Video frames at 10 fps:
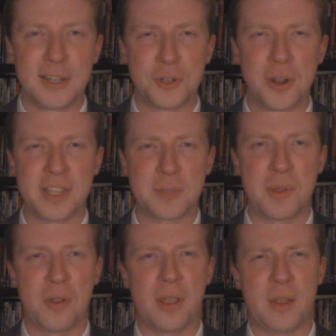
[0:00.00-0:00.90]
During this
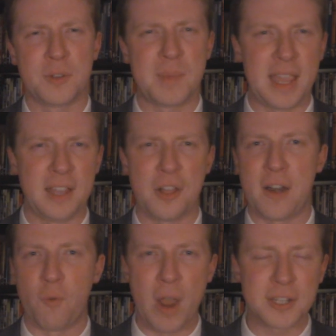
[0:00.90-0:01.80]
period, he was making a lot
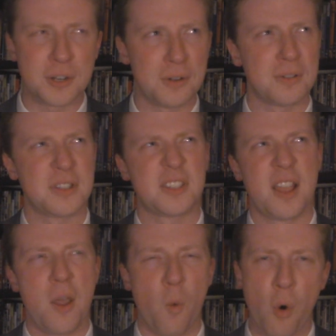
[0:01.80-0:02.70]
of westerns,
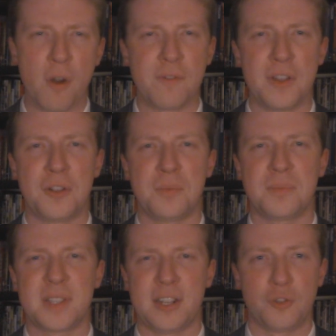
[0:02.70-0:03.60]
war
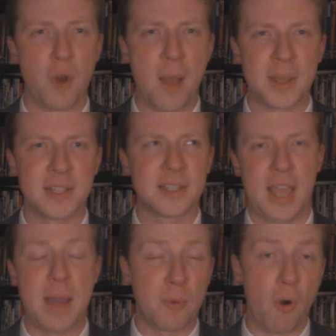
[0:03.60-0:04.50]
films, and dramas,
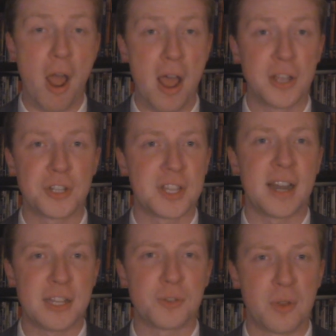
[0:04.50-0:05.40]
and Mirage is a
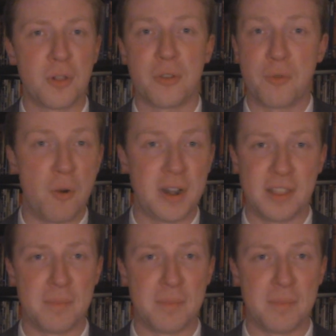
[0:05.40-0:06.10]
nice thriller thrown into the